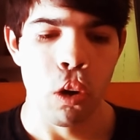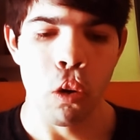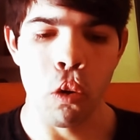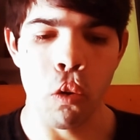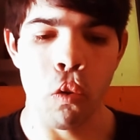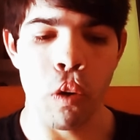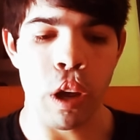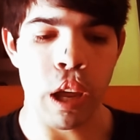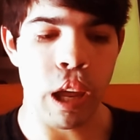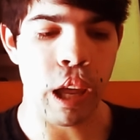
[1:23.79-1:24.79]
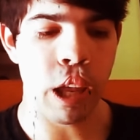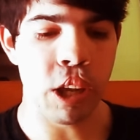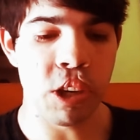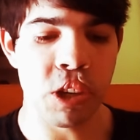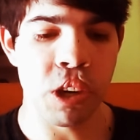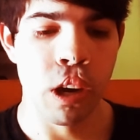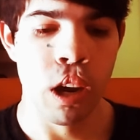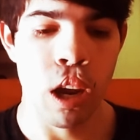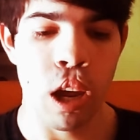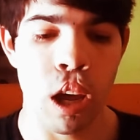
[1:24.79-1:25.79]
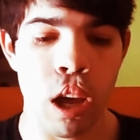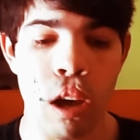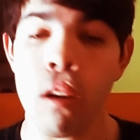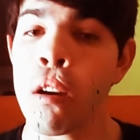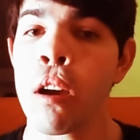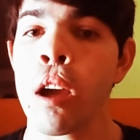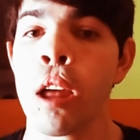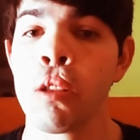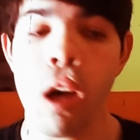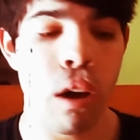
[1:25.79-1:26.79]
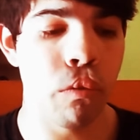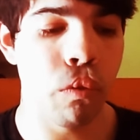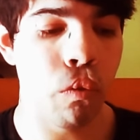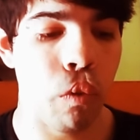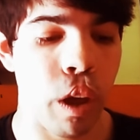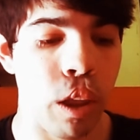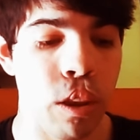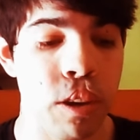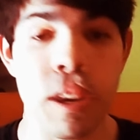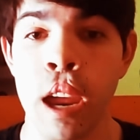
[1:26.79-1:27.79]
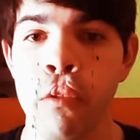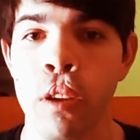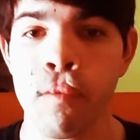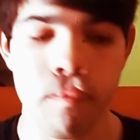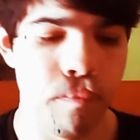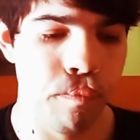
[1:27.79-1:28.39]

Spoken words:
who is in love with David,